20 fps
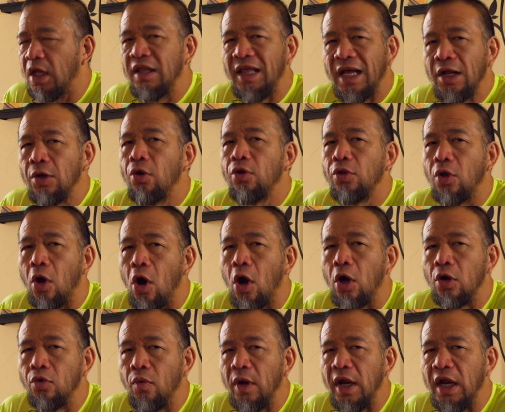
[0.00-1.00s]
they learn the
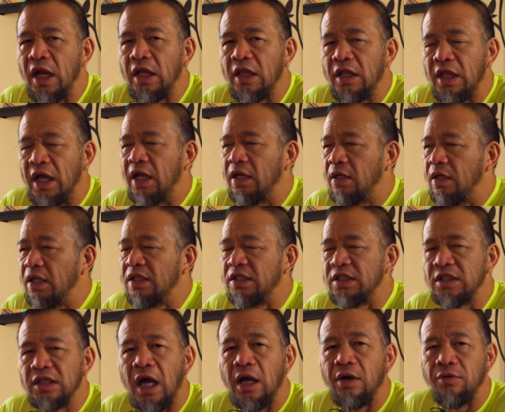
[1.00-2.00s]
hard way that
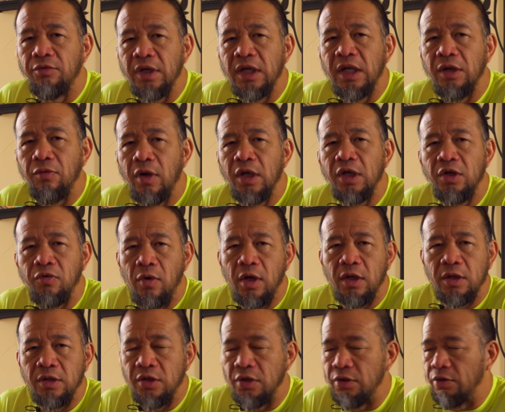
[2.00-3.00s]
it's not really what you
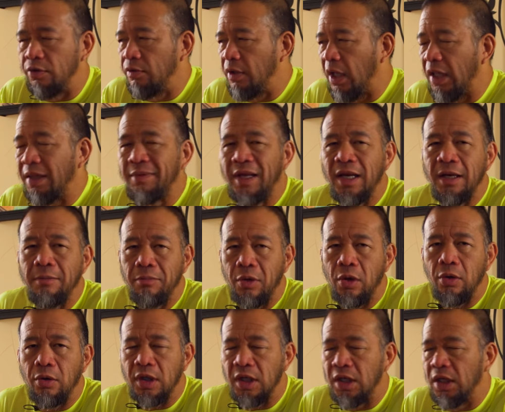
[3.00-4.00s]
want to do. They end up getting
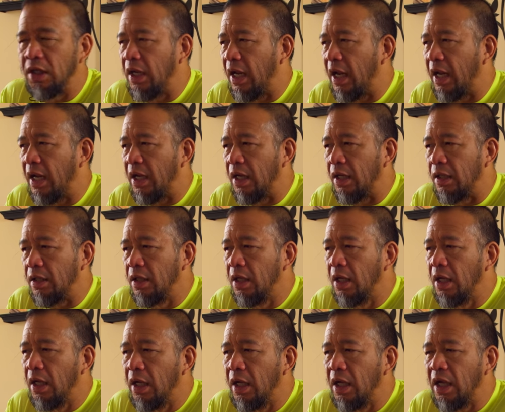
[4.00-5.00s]
broken, and
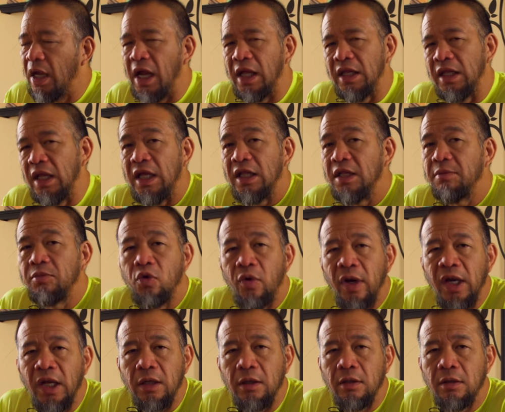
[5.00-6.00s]
they end up
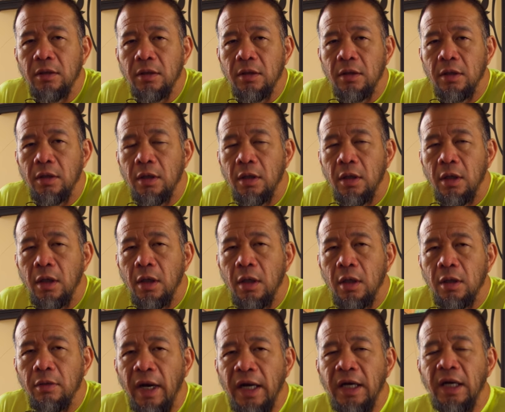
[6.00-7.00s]
quitting,
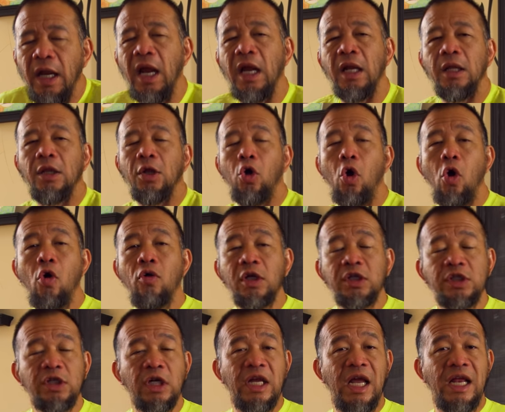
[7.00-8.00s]
right? And the goal
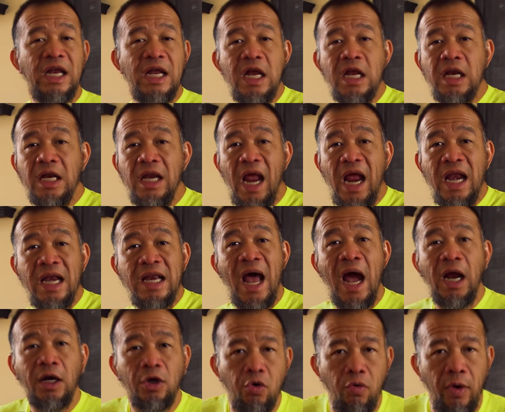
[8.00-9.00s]
is to get in and
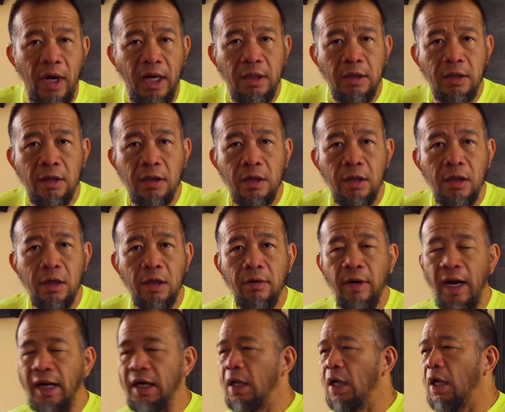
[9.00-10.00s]
not quit,
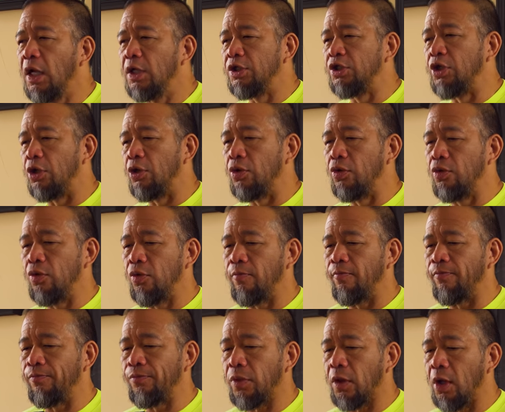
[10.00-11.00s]
right? So
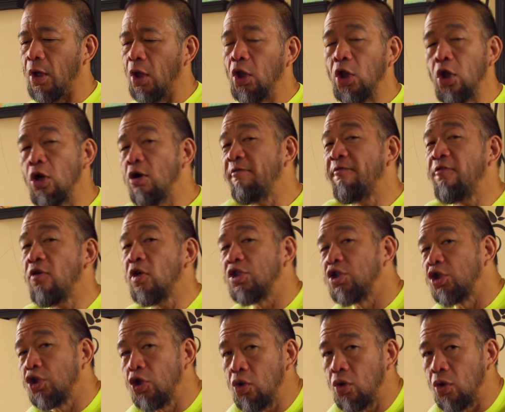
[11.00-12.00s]
look for a
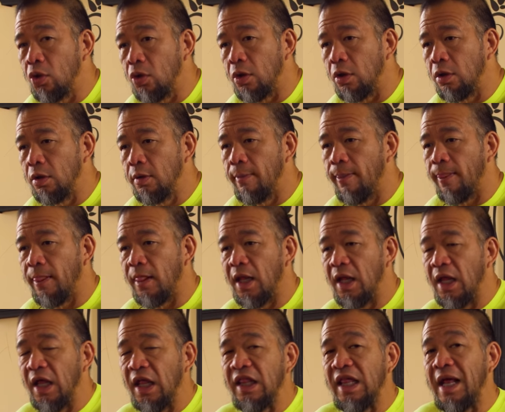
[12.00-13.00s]
school
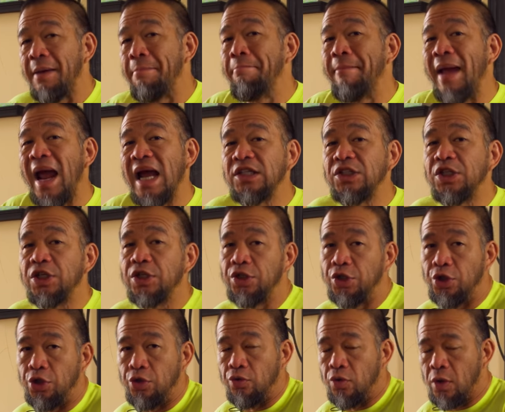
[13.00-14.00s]
that
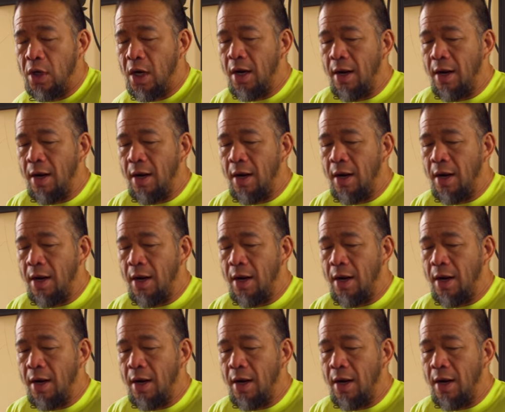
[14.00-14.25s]
matches you,